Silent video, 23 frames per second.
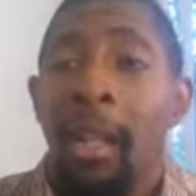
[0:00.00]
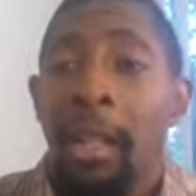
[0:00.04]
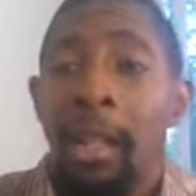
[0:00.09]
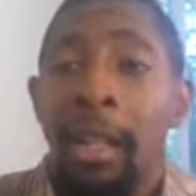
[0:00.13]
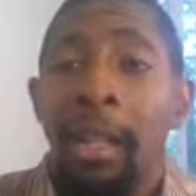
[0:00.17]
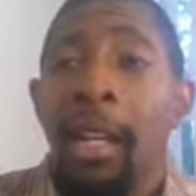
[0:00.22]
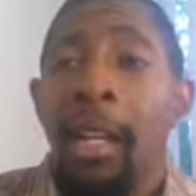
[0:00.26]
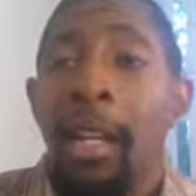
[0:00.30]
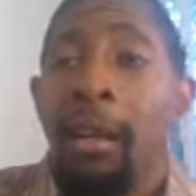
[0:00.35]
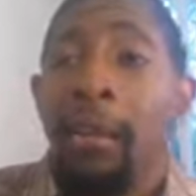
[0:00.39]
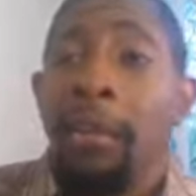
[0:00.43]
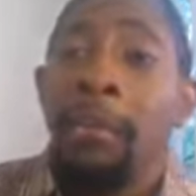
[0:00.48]

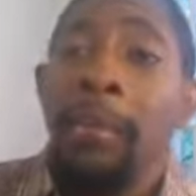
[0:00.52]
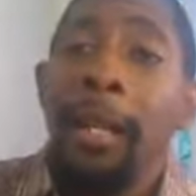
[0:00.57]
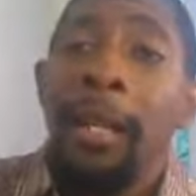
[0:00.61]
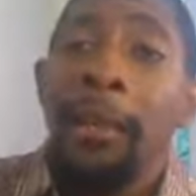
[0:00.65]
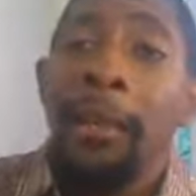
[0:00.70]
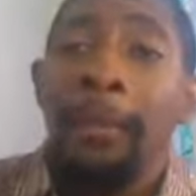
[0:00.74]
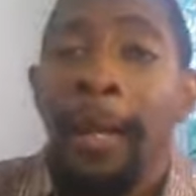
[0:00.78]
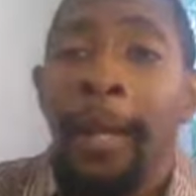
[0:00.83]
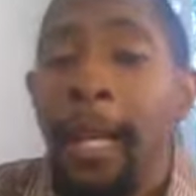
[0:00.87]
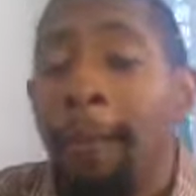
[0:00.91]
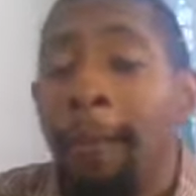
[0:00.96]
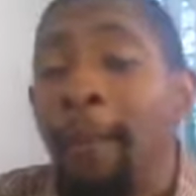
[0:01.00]
You're going to
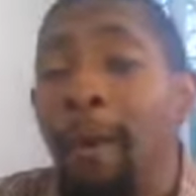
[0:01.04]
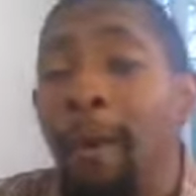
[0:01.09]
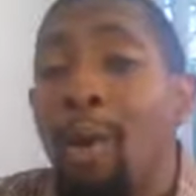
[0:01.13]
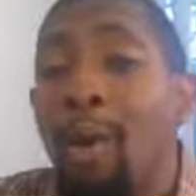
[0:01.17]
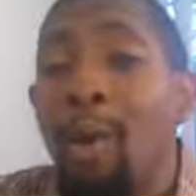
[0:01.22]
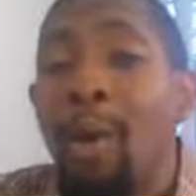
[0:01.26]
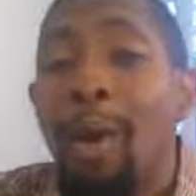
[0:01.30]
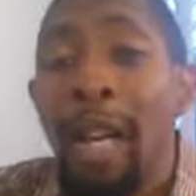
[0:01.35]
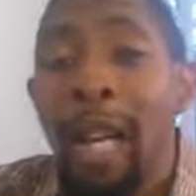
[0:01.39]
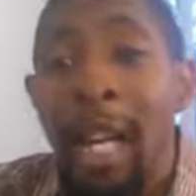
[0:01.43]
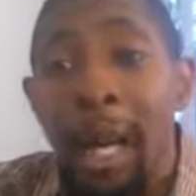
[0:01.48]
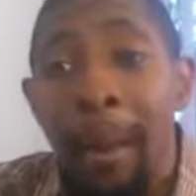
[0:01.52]
meet people
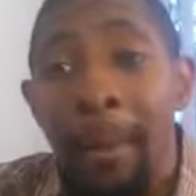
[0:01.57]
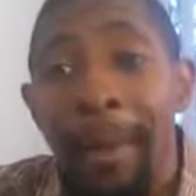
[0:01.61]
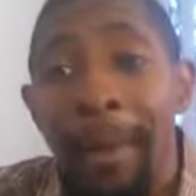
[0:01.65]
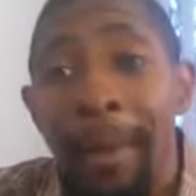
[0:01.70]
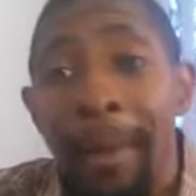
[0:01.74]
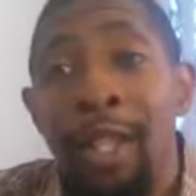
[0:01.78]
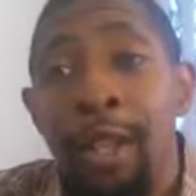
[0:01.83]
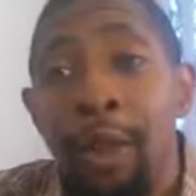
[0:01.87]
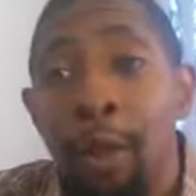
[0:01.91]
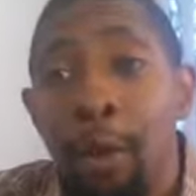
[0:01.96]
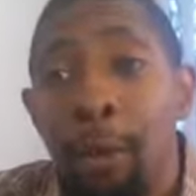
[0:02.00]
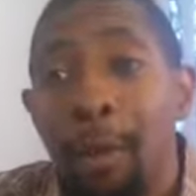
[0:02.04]
who are going to be
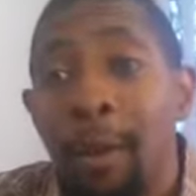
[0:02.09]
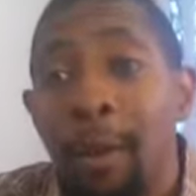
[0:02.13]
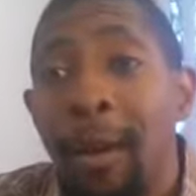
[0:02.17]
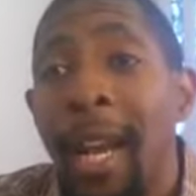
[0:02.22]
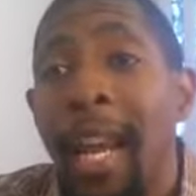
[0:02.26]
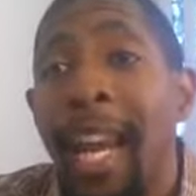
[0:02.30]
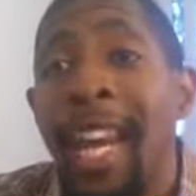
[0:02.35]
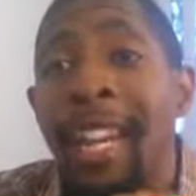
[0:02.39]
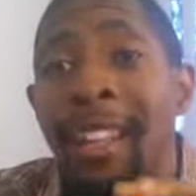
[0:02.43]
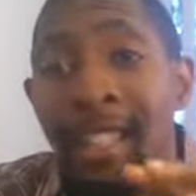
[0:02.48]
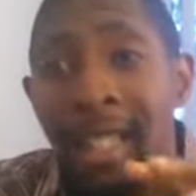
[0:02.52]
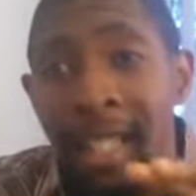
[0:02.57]
super
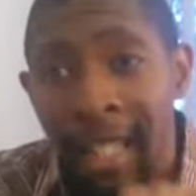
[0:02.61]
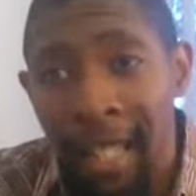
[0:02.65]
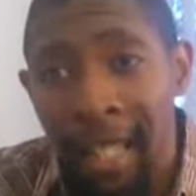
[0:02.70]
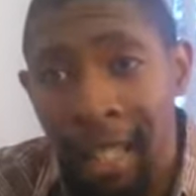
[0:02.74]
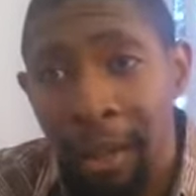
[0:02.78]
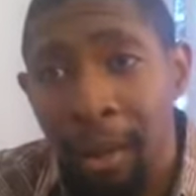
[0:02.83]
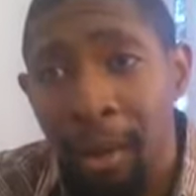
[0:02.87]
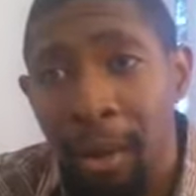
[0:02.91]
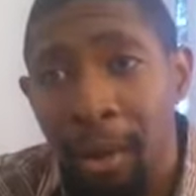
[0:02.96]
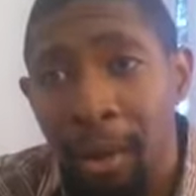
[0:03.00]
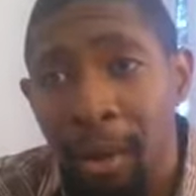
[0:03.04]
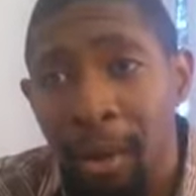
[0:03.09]

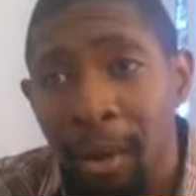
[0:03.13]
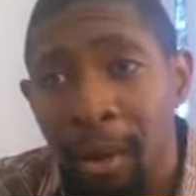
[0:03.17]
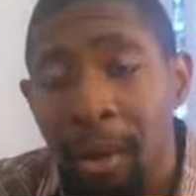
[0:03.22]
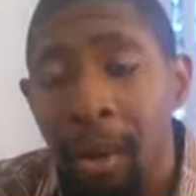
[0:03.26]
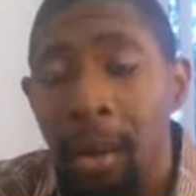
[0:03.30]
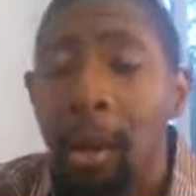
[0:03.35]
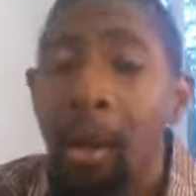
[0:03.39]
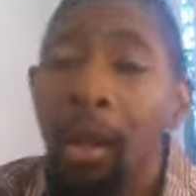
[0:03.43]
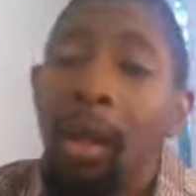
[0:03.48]
analytical.